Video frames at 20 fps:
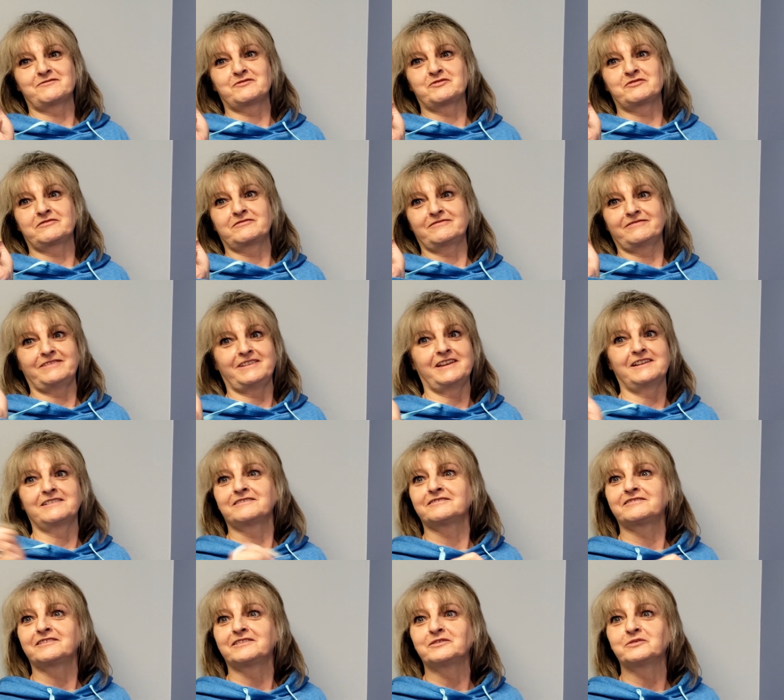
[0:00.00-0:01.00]
were he had to
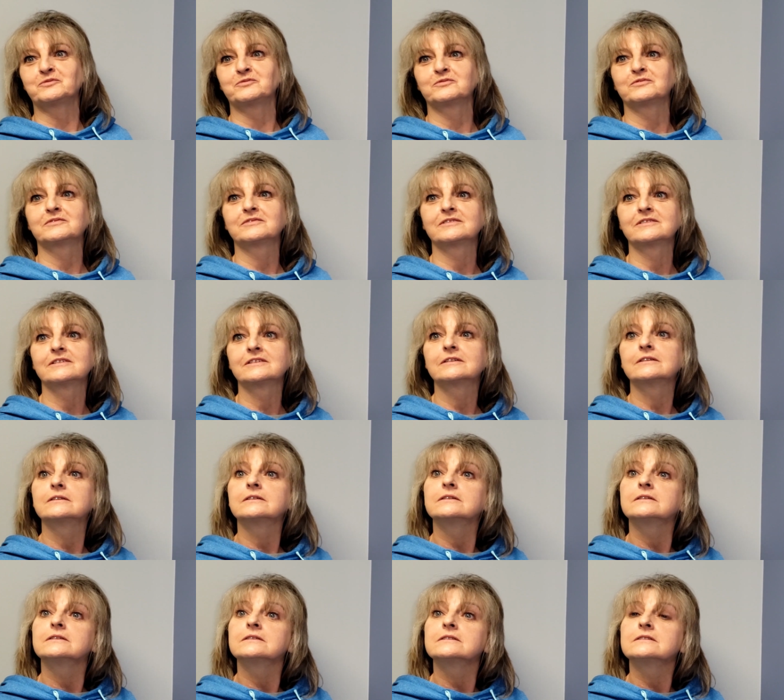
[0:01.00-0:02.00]
do.
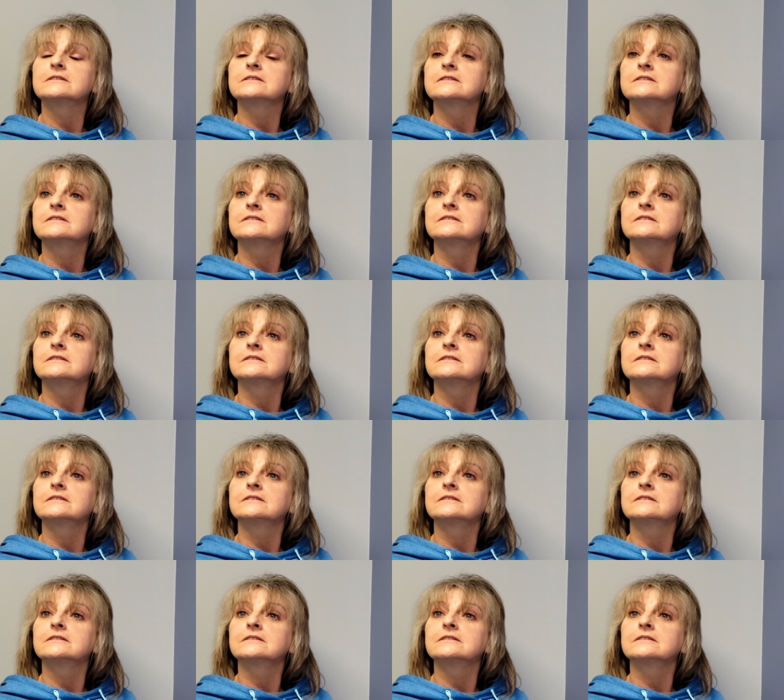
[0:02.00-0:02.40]
Okay.